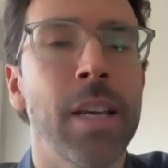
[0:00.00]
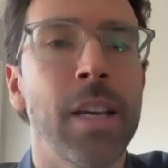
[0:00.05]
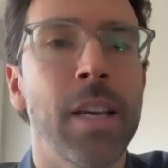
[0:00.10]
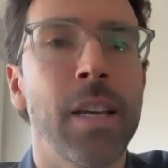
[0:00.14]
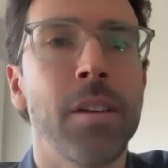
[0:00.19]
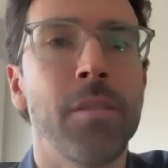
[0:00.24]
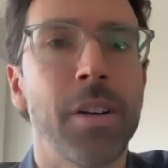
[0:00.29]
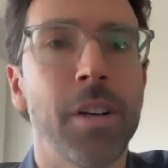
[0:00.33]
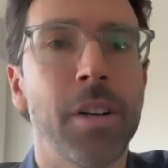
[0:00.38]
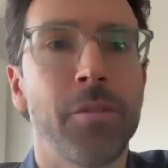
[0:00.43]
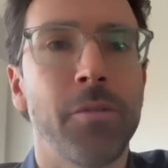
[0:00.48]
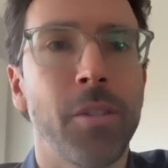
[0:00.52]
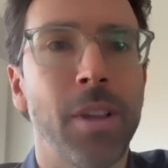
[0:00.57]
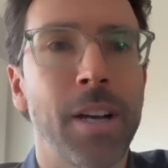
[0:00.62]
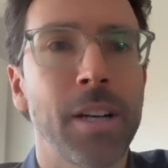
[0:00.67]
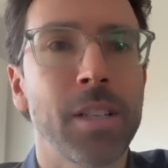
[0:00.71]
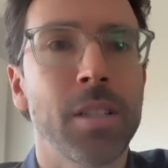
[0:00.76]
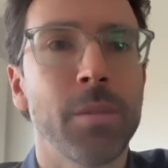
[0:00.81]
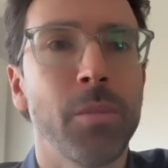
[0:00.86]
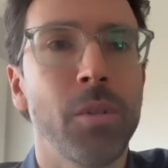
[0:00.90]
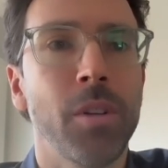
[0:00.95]
very
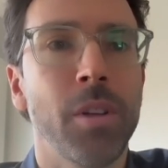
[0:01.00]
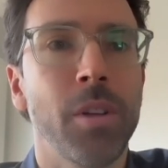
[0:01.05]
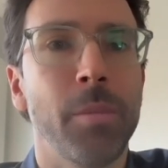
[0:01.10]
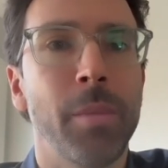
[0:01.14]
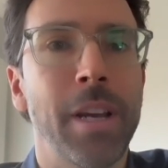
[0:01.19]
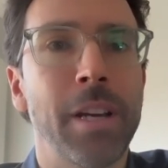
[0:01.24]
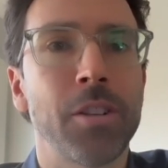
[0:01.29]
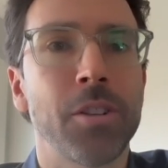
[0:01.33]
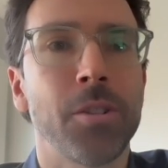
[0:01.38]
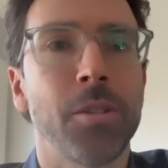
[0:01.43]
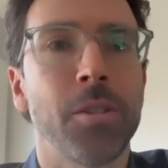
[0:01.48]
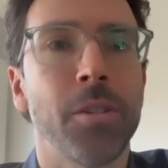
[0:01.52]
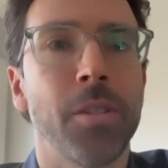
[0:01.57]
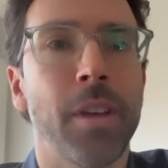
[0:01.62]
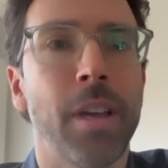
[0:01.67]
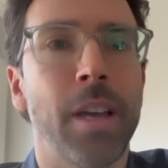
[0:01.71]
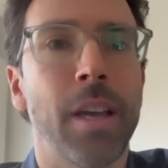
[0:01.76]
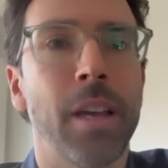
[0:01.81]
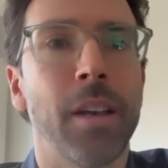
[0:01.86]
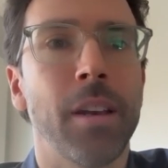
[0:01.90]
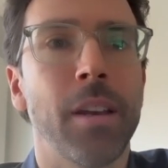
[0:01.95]
flexible and make sure
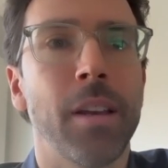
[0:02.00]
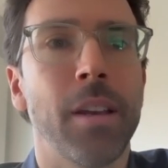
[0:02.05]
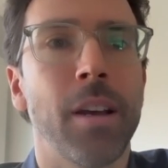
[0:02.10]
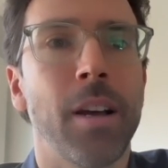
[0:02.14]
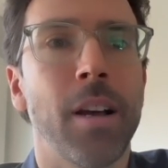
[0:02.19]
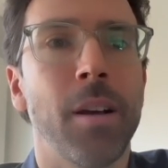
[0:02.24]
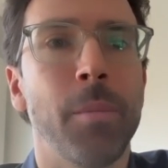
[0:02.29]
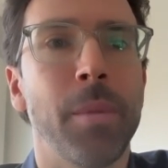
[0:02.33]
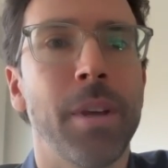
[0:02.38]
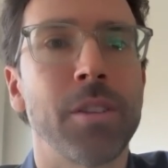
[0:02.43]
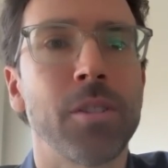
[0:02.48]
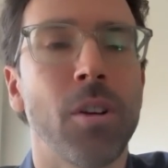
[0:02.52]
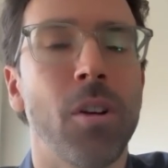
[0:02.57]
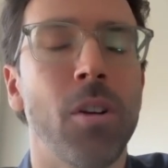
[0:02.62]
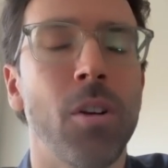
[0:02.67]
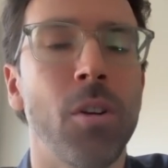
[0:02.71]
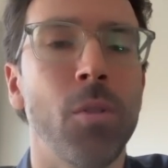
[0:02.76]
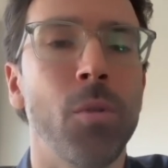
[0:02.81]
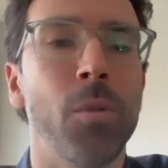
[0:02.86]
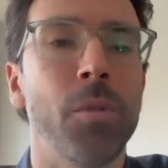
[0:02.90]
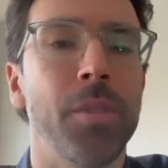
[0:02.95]
that
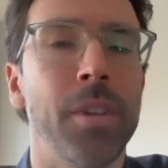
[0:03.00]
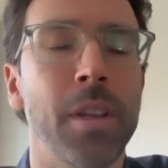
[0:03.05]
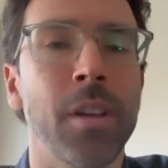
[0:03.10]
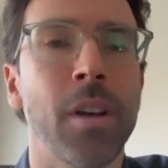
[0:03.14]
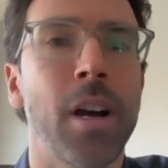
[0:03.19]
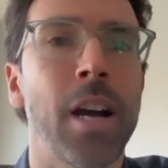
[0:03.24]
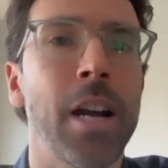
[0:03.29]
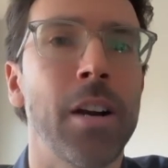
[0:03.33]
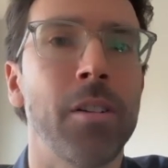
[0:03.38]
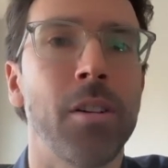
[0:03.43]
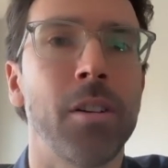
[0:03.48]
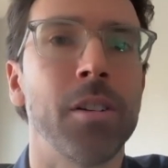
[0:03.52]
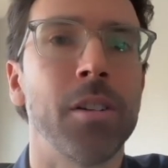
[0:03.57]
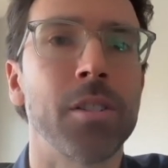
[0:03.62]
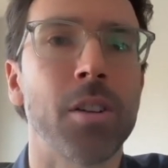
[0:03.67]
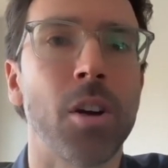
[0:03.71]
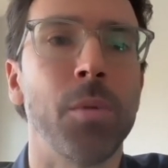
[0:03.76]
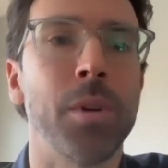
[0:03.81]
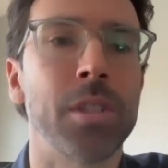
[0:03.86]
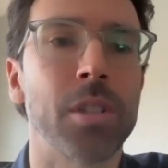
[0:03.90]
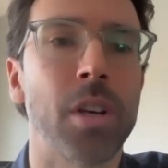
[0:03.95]
the IRR is
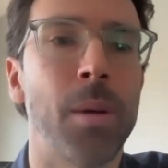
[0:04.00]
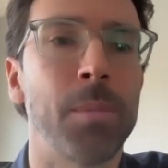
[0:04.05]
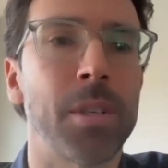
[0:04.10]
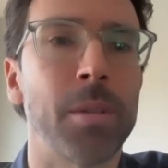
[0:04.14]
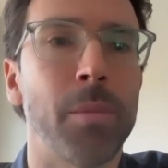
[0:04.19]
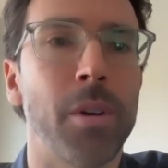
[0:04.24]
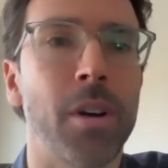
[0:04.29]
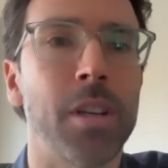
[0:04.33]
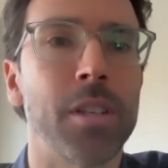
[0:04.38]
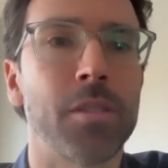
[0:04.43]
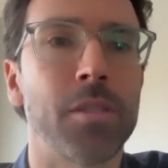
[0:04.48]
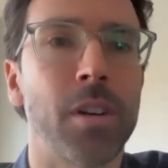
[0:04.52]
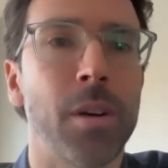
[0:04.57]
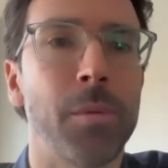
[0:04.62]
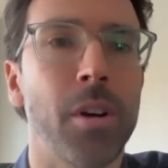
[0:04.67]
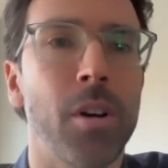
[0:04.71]
always optimized, right?